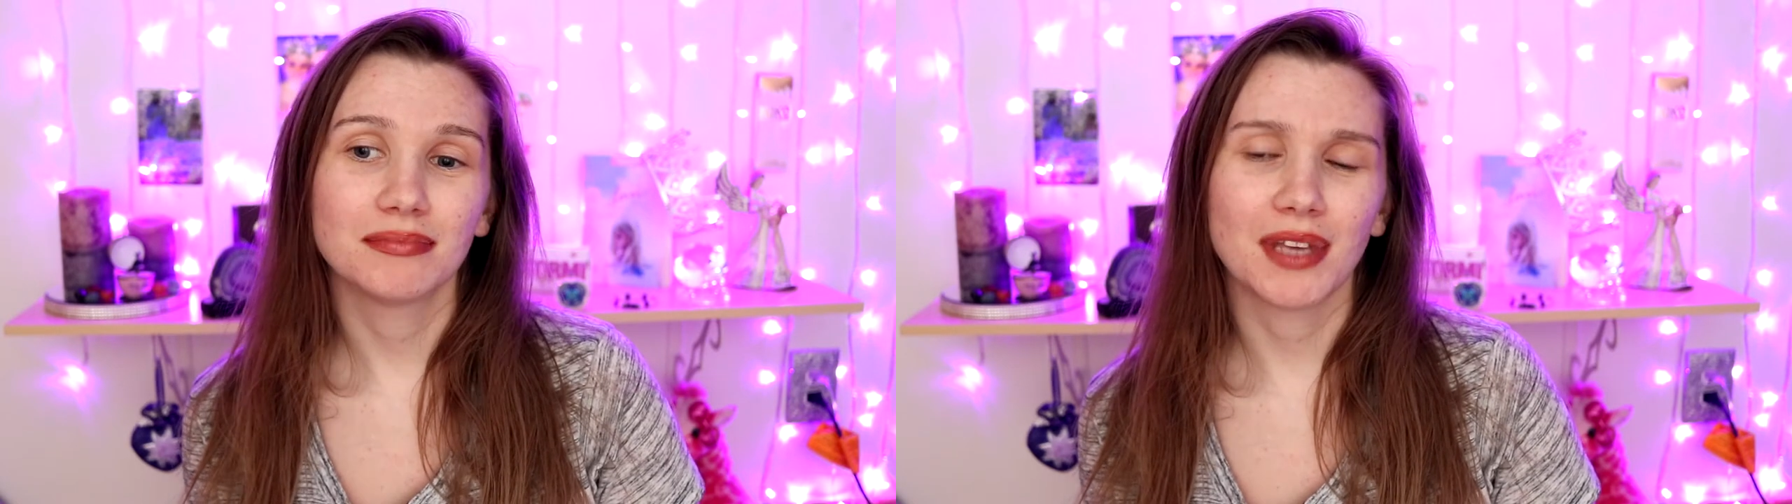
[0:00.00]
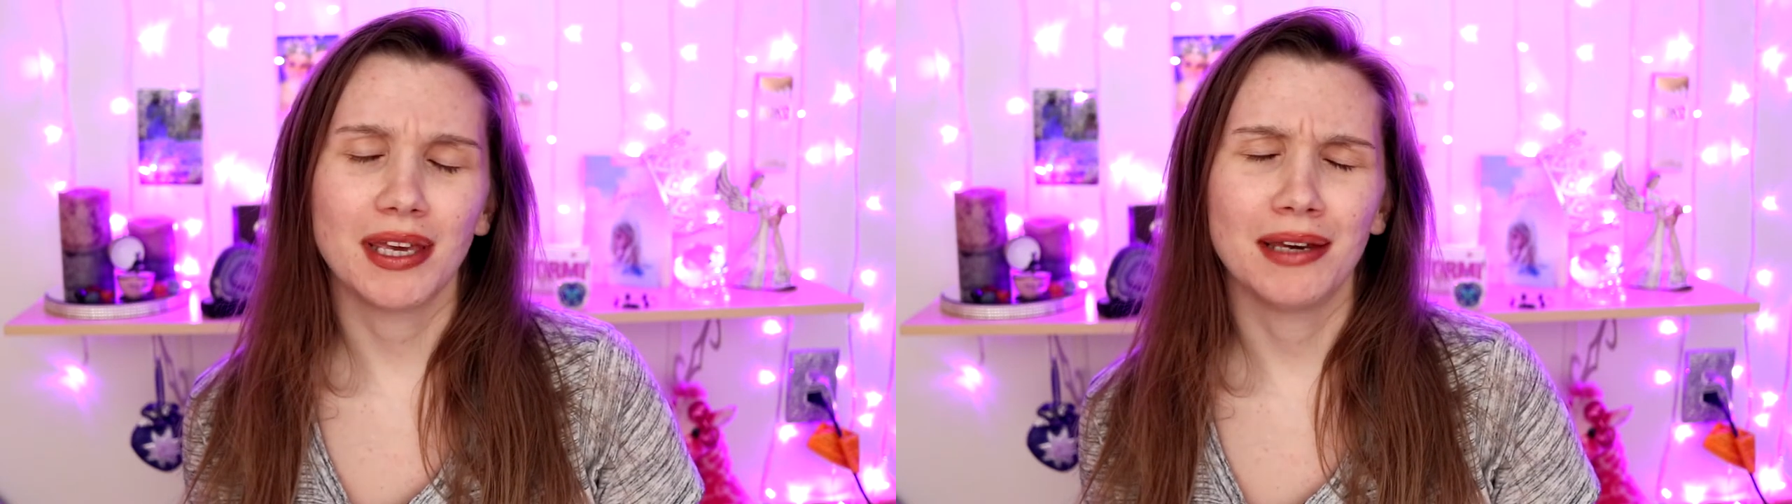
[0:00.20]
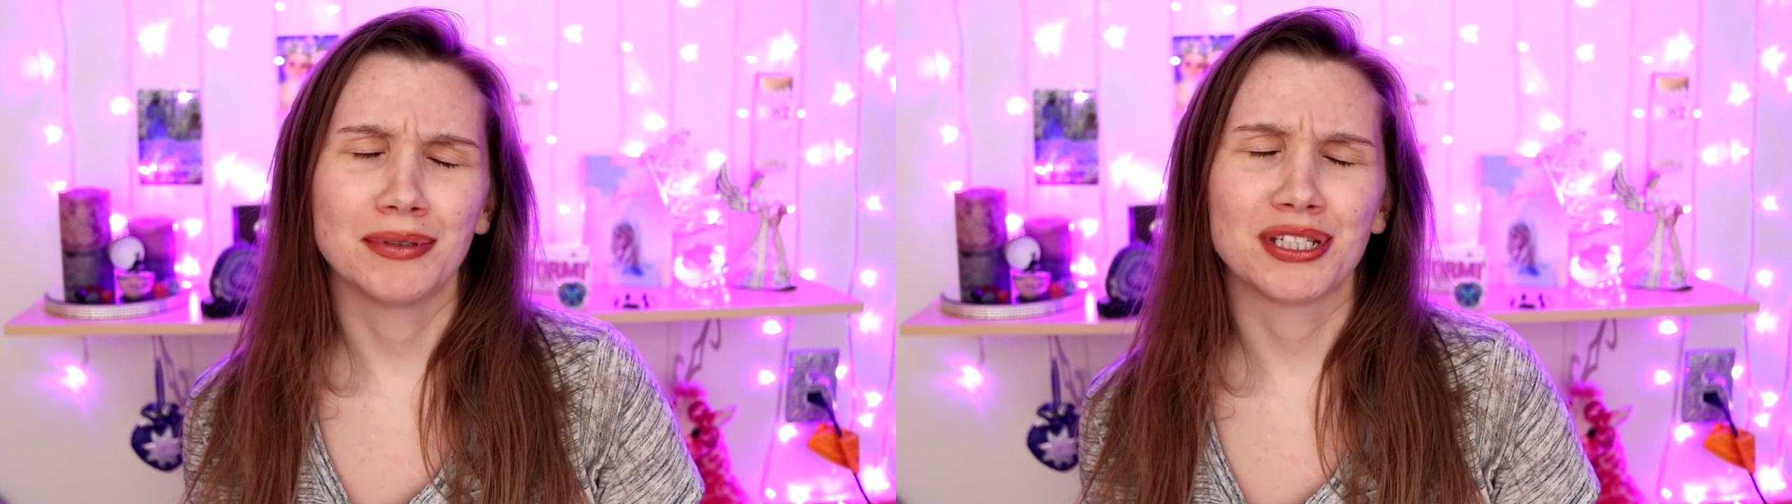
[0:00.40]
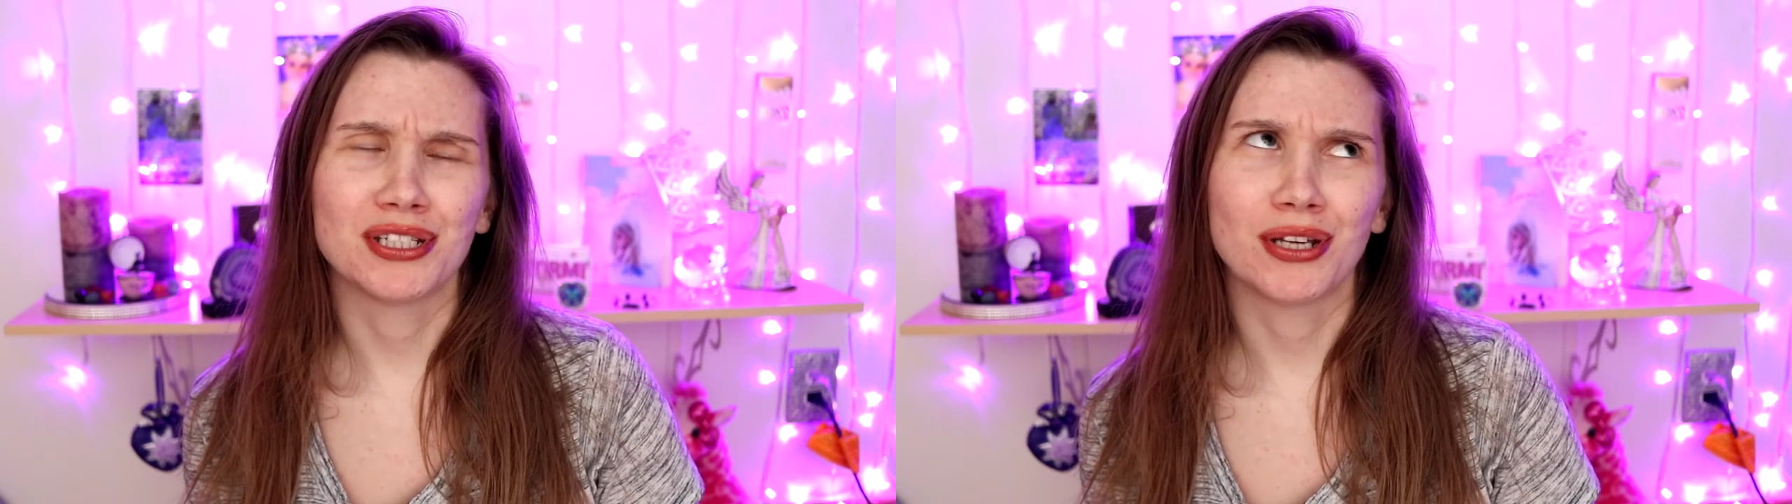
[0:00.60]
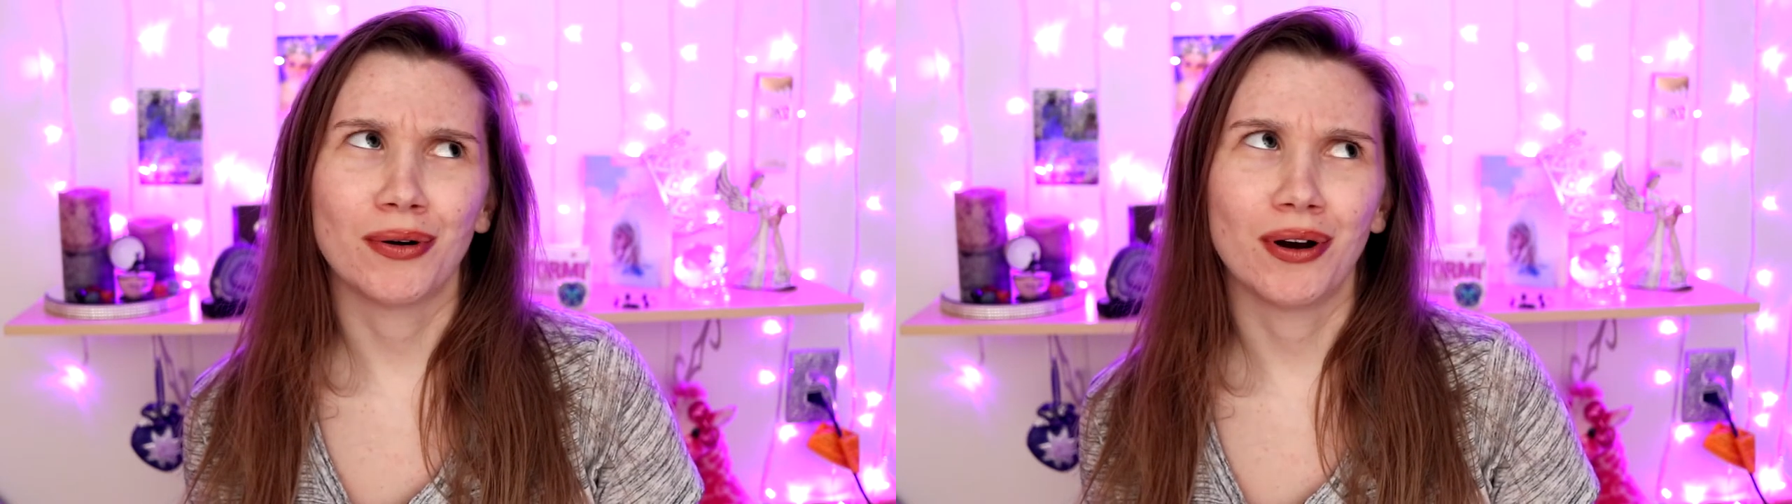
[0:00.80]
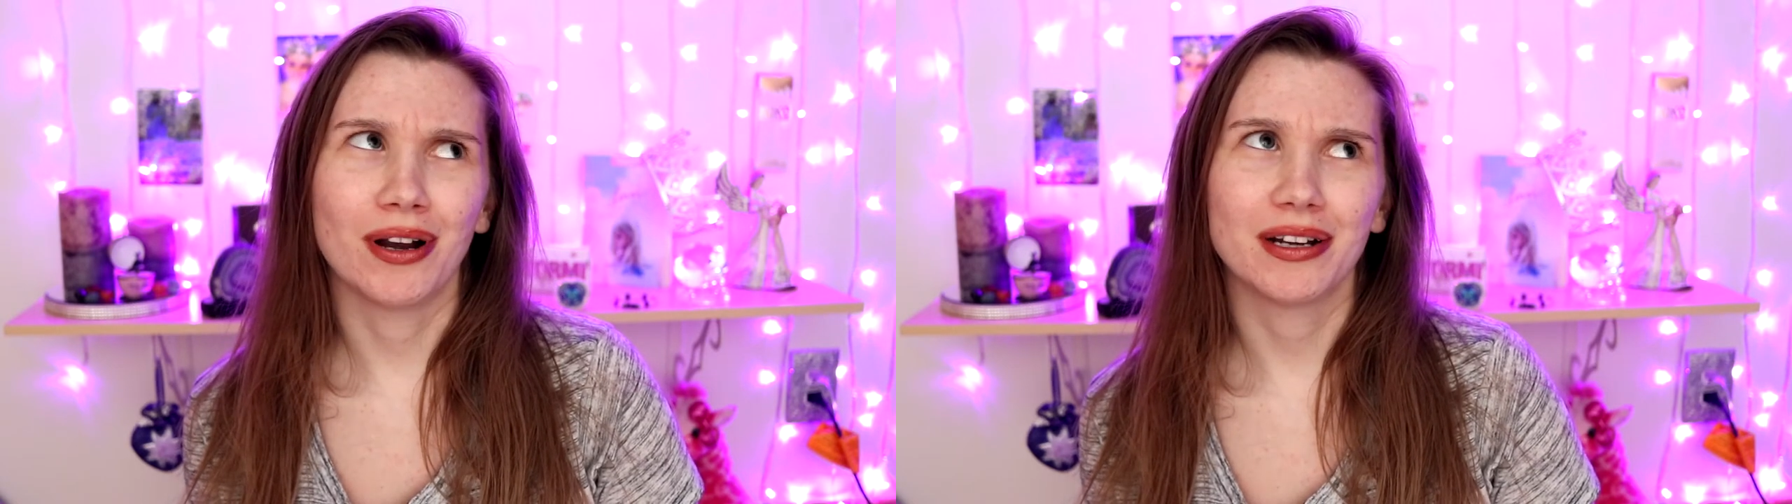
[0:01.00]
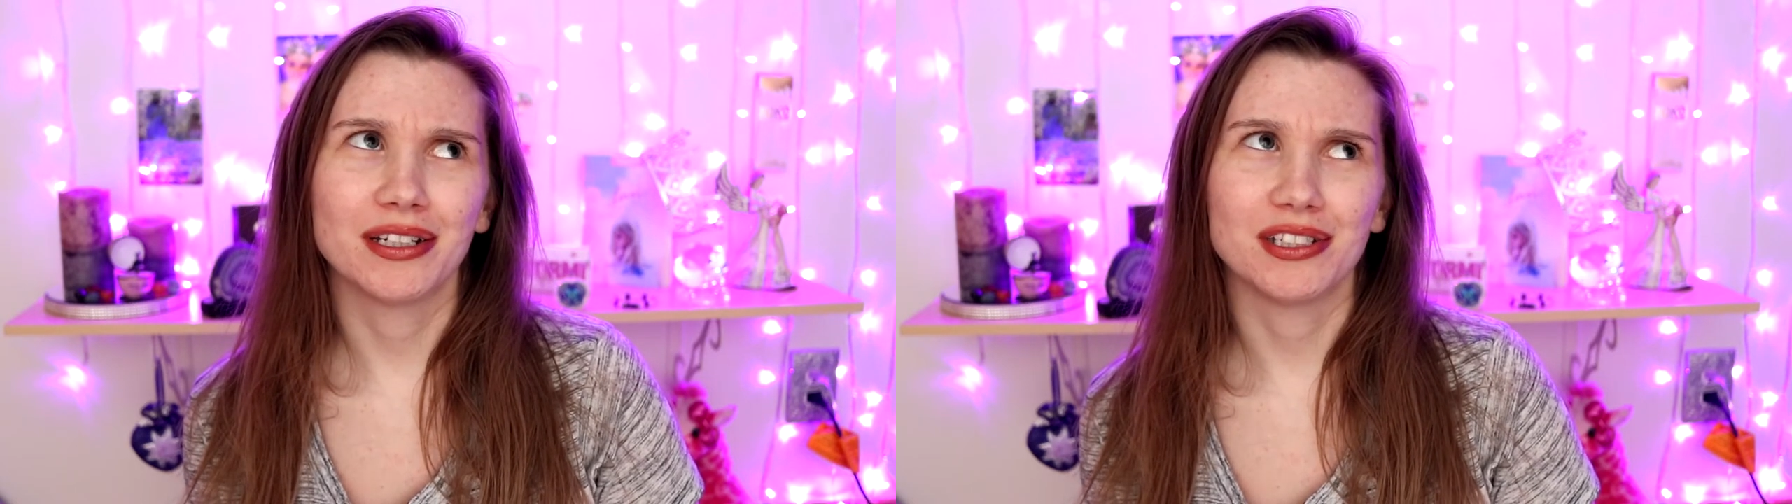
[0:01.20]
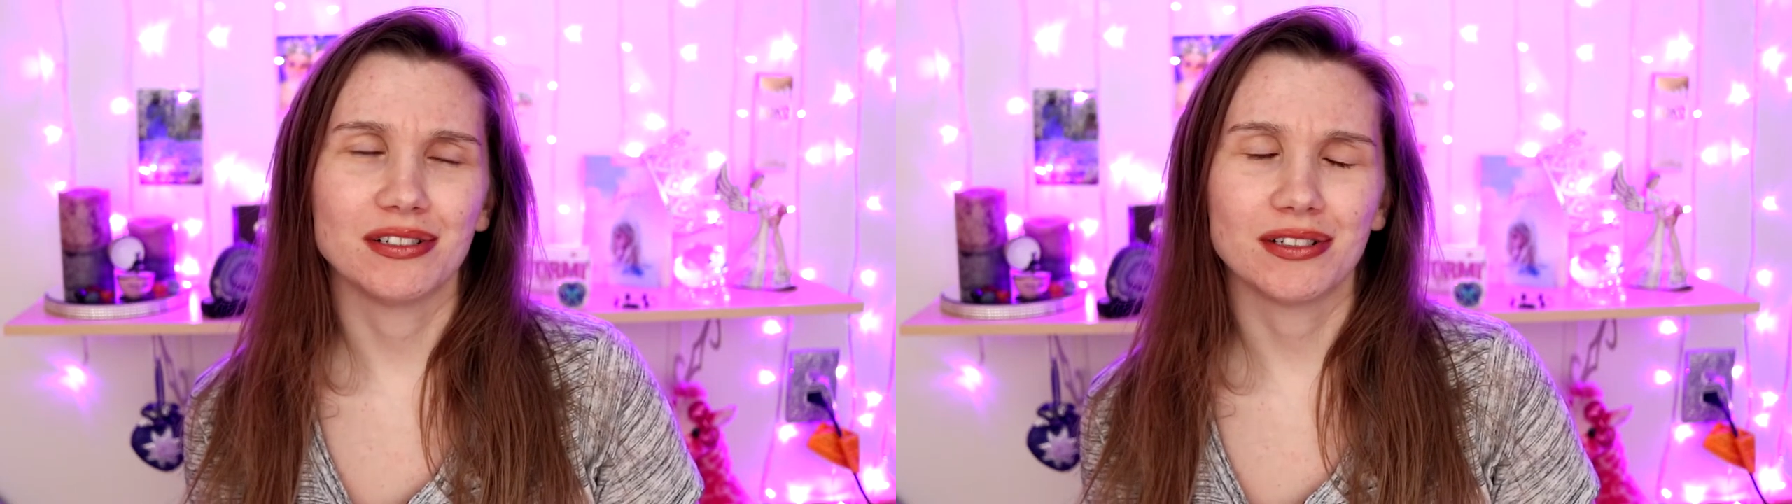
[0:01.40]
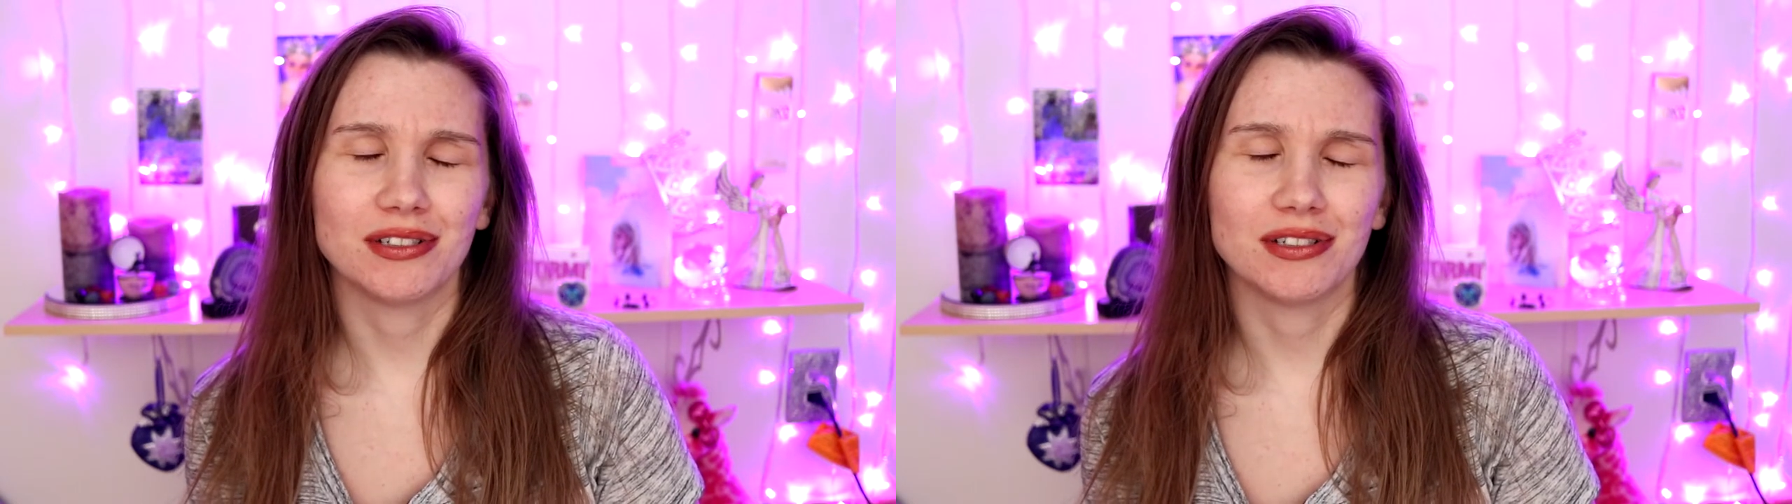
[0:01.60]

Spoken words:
It was so hard because, you know,